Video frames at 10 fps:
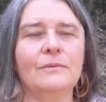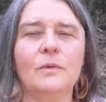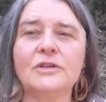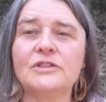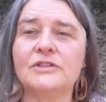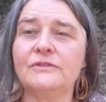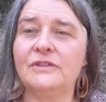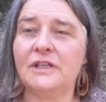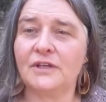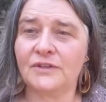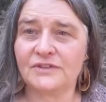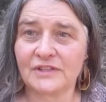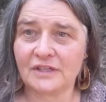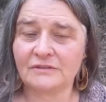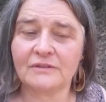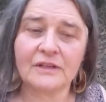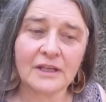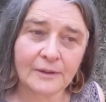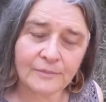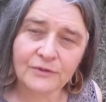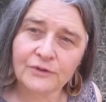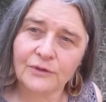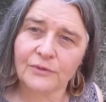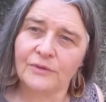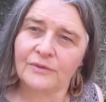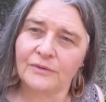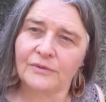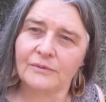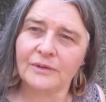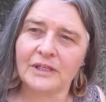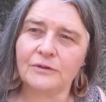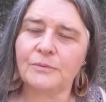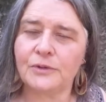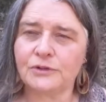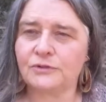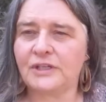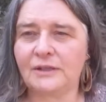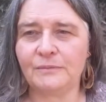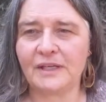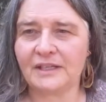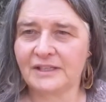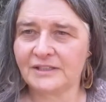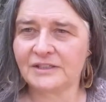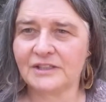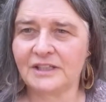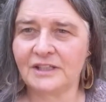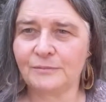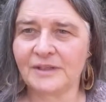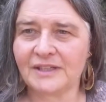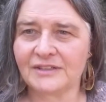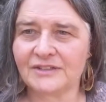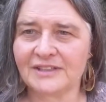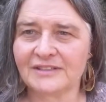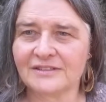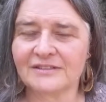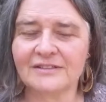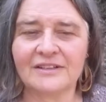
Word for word: Watch the videos that come through when you put your email into the email address.